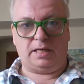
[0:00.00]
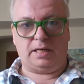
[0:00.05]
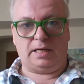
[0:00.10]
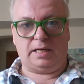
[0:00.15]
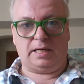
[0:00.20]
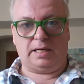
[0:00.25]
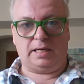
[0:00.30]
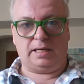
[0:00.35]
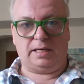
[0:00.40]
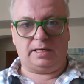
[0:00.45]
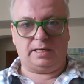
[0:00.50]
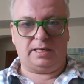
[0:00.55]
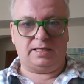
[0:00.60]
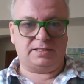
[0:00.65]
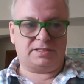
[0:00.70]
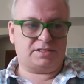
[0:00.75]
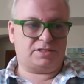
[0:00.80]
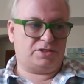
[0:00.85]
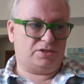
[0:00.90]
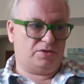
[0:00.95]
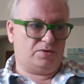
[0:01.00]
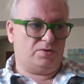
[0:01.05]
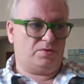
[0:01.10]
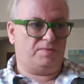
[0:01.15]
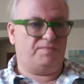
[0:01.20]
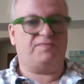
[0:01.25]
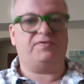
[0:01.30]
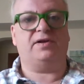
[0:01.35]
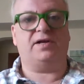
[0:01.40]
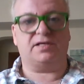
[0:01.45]
as
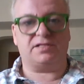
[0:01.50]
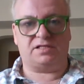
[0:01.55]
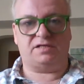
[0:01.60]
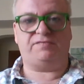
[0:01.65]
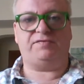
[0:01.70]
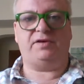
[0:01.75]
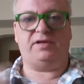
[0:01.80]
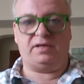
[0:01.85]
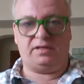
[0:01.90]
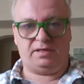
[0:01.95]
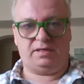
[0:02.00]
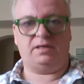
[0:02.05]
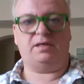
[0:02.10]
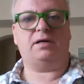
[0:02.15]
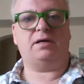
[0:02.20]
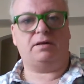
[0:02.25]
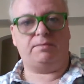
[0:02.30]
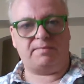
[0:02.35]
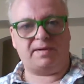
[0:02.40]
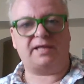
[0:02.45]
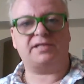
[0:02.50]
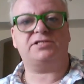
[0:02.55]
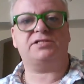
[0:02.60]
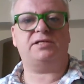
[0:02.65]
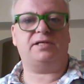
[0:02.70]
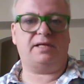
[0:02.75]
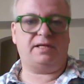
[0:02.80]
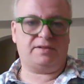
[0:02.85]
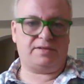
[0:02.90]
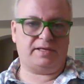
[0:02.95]
to philosophy,
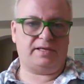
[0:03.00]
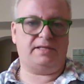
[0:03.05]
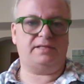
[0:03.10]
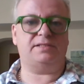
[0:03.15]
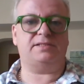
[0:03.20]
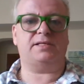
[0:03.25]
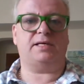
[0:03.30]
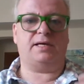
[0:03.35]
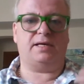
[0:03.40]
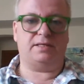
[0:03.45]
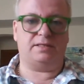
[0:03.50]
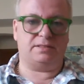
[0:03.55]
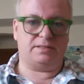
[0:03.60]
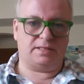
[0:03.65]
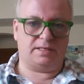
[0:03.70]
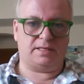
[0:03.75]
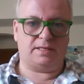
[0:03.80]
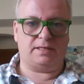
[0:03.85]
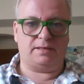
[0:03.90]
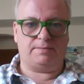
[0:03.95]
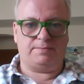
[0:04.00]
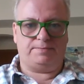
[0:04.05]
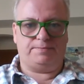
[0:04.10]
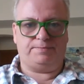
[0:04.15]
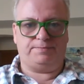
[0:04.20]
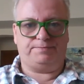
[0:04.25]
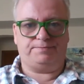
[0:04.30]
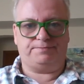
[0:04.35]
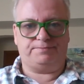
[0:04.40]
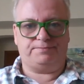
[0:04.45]
imagining things and
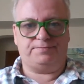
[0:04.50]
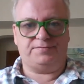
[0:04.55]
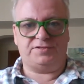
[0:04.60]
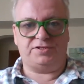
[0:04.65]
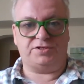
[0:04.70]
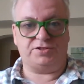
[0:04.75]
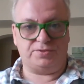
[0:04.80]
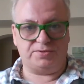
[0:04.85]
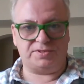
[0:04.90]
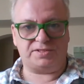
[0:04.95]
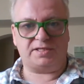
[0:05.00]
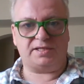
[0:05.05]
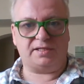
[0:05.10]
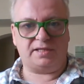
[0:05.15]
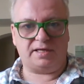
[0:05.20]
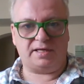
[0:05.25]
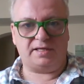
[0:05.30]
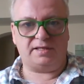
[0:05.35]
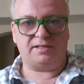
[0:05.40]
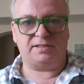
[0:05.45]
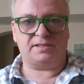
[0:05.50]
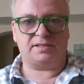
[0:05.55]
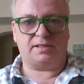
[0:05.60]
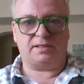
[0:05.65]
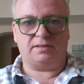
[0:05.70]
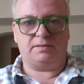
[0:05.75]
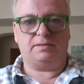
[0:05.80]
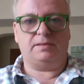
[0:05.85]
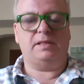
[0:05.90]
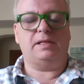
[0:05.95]
deducing things,
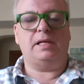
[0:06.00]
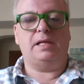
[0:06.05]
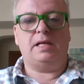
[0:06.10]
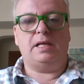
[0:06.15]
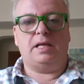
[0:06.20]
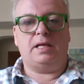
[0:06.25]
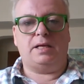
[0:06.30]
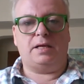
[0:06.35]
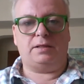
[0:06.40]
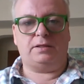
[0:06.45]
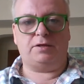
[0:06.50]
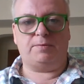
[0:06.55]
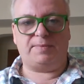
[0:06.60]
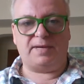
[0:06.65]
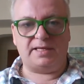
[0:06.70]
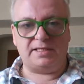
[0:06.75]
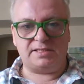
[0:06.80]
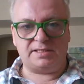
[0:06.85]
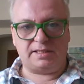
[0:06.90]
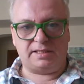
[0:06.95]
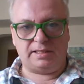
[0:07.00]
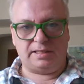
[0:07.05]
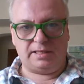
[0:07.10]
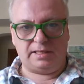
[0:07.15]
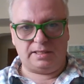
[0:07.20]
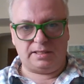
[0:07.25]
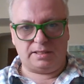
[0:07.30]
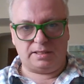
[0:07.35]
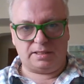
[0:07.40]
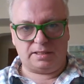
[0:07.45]
and they're
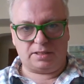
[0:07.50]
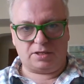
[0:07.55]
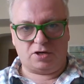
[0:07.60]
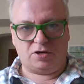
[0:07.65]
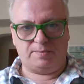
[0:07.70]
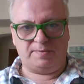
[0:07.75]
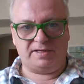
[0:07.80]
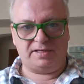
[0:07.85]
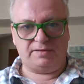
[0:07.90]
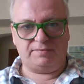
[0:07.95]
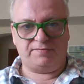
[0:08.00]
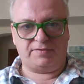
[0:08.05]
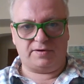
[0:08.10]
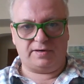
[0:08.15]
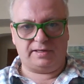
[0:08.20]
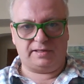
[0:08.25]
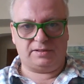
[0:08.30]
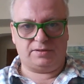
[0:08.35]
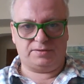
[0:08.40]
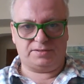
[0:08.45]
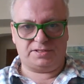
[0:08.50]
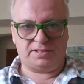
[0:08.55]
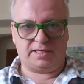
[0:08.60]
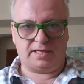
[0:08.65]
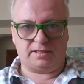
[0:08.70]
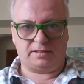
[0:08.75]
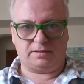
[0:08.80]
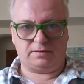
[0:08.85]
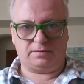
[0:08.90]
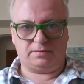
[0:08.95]
basically coming very close
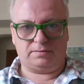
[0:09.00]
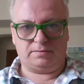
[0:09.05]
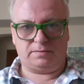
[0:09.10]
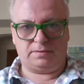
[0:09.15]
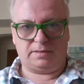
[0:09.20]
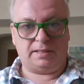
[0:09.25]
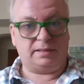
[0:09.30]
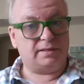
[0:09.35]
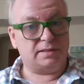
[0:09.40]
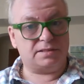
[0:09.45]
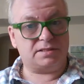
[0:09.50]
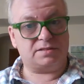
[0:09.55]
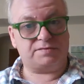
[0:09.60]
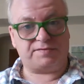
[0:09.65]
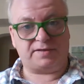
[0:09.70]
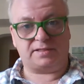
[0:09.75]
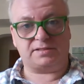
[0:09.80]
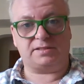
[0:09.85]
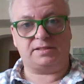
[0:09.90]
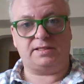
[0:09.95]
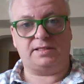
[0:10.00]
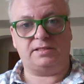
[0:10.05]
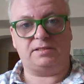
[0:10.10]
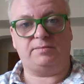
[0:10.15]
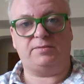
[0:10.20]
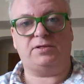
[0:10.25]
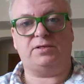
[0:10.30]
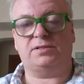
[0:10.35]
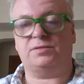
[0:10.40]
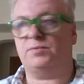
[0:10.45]
together. And this is fascinating,
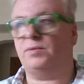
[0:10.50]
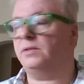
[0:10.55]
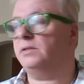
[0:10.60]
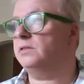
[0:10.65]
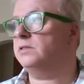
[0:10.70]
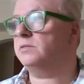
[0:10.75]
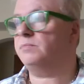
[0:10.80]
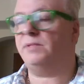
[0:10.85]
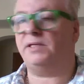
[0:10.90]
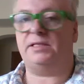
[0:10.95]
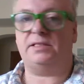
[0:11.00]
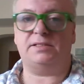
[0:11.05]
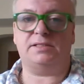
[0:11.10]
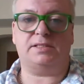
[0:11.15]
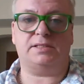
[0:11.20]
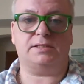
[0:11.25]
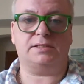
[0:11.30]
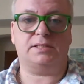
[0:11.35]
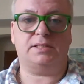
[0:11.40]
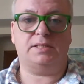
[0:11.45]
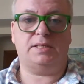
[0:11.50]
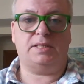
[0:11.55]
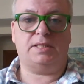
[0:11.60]
because what this means is